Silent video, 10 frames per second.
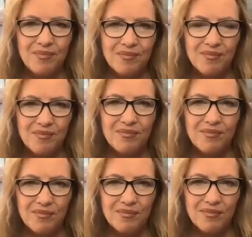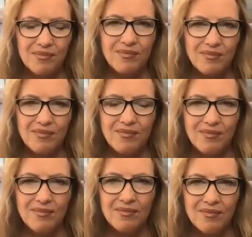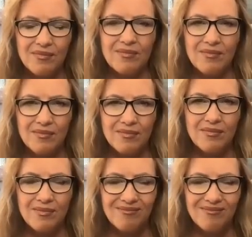[no speech]